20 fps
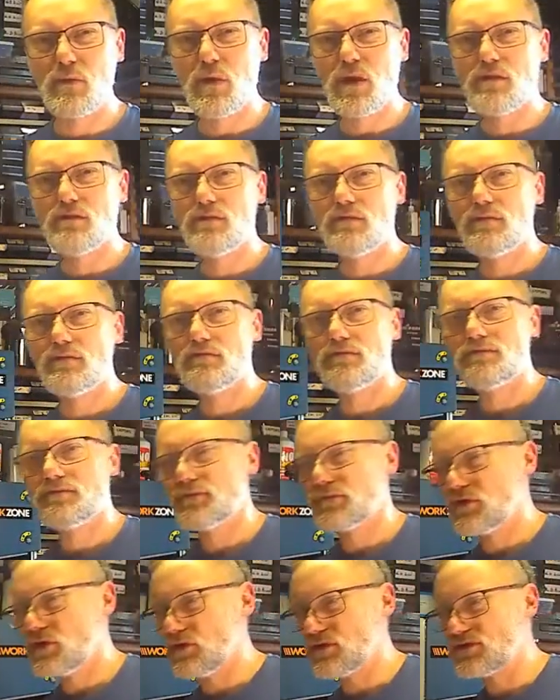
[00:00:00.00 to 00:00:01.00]
one,
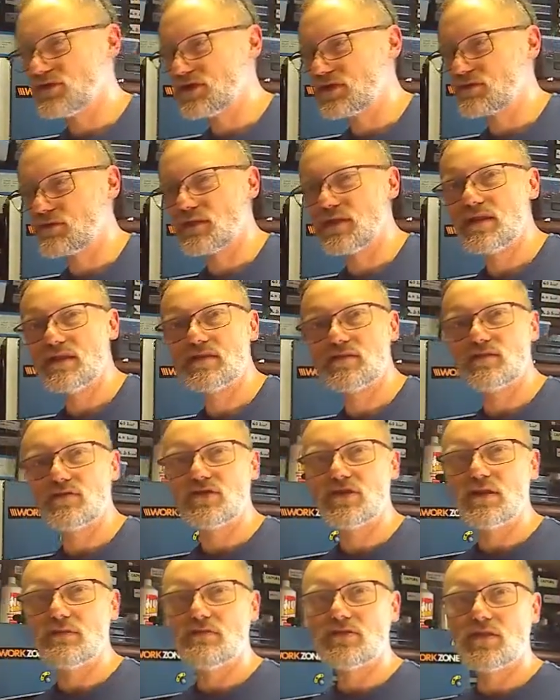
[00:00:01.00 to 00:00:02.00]
not just one of these sort of
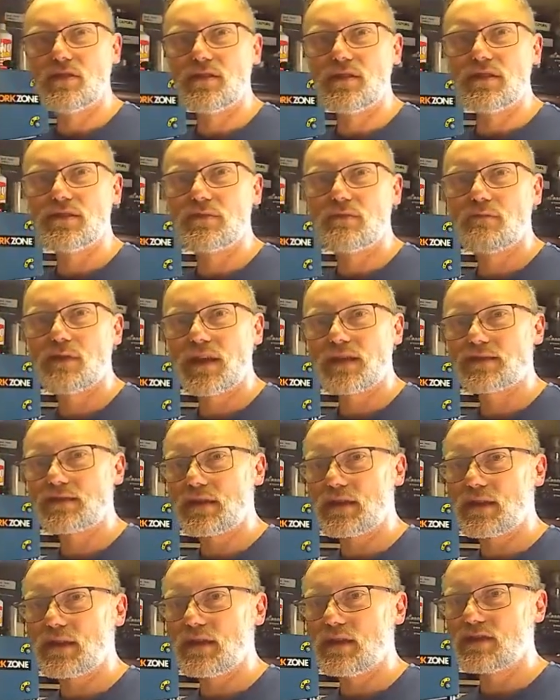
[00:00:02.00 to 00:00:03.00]
cheap Chinese with
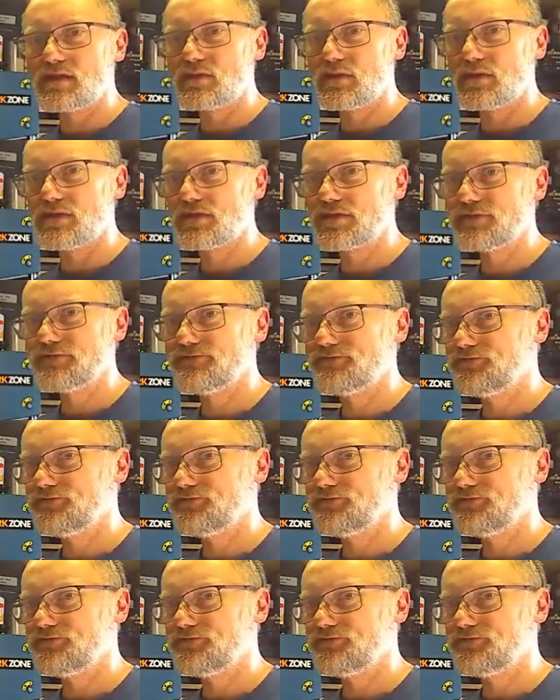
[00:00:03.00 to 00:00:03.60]
plastic gears ones.